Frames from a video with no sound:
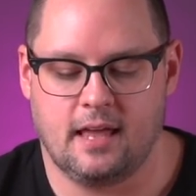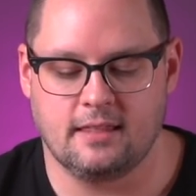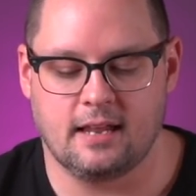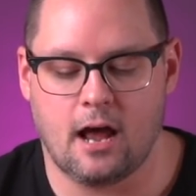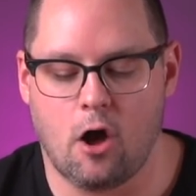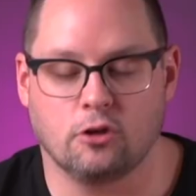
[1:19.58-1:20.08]

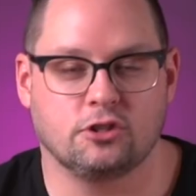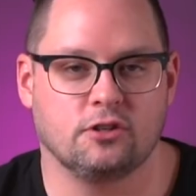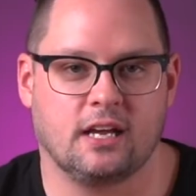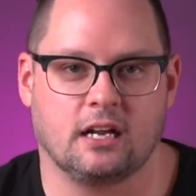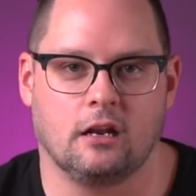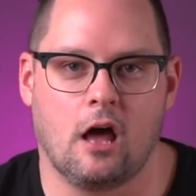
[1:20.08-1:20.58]
and then I also
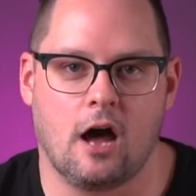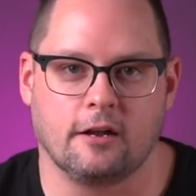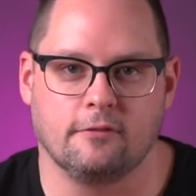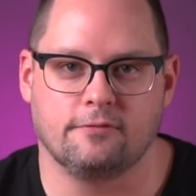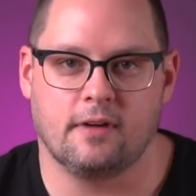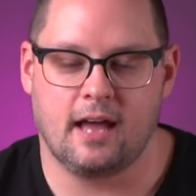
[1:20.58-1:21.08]
get a lot
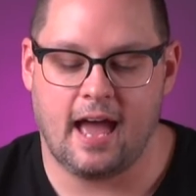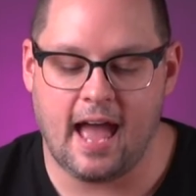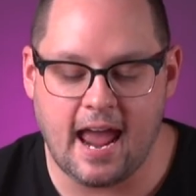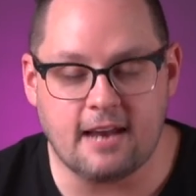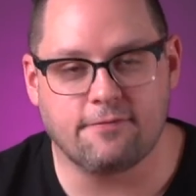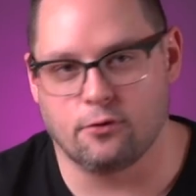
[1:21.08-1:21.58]
of
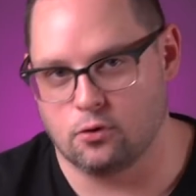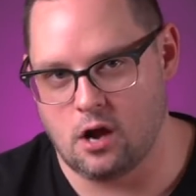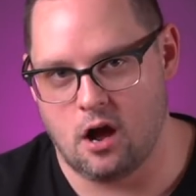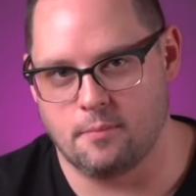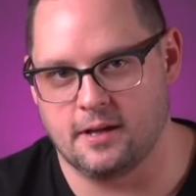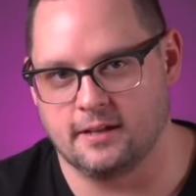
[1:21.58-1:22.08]
hateful
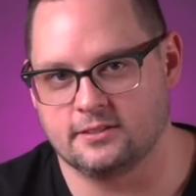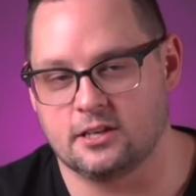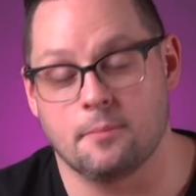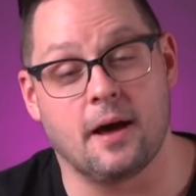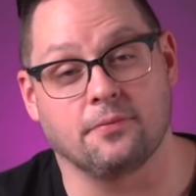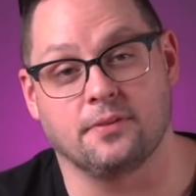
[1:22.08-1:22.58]
comments
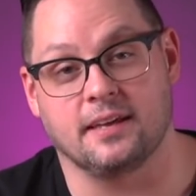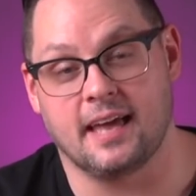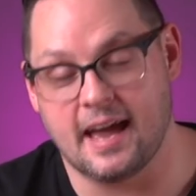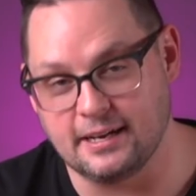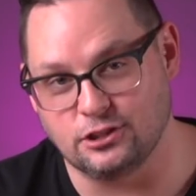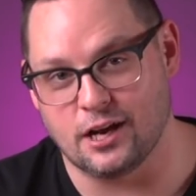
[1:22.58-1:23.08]
about the
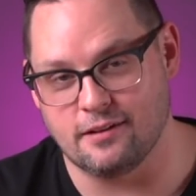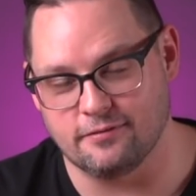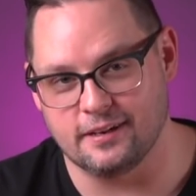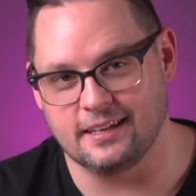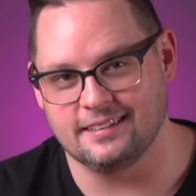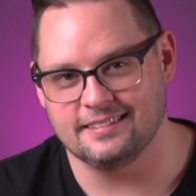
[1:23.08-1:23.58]

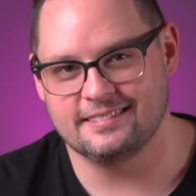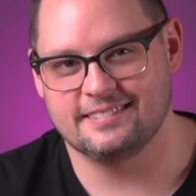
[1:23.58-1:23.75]
KJV.